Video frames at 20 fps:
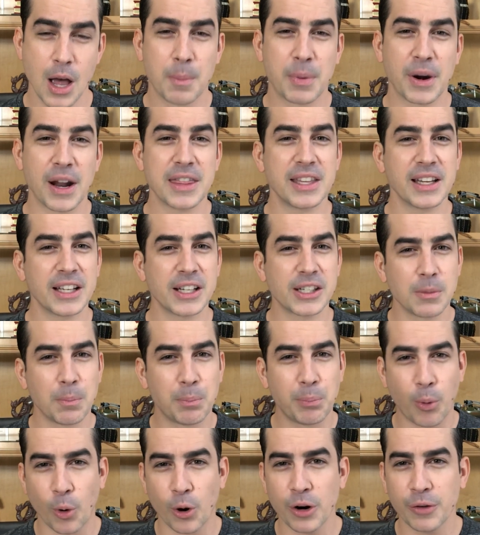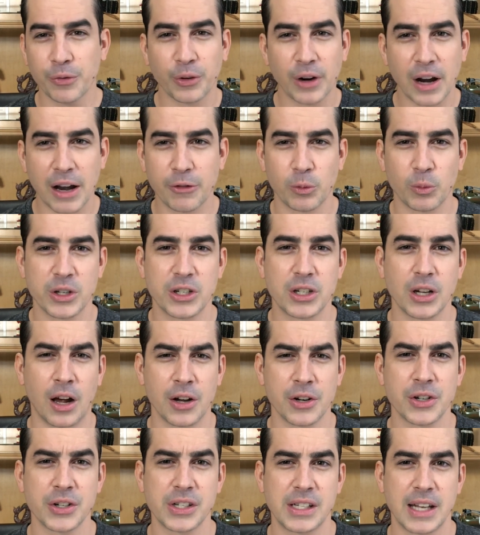but I think it's important for everyone to
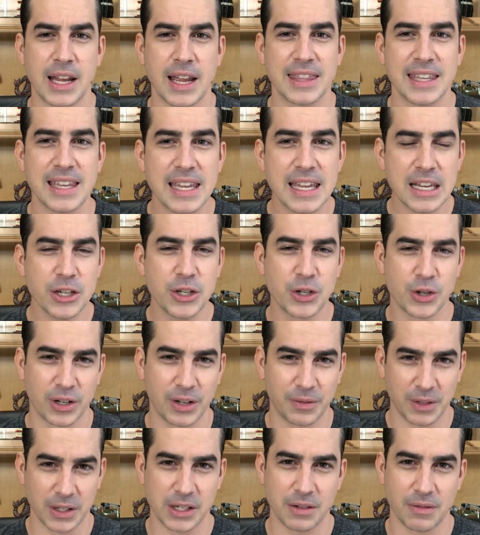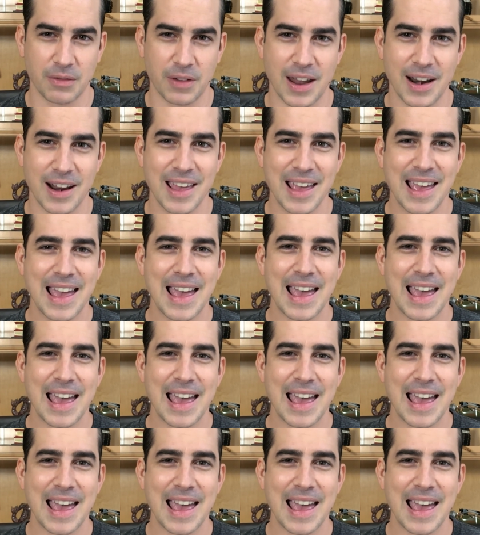understand the history of this event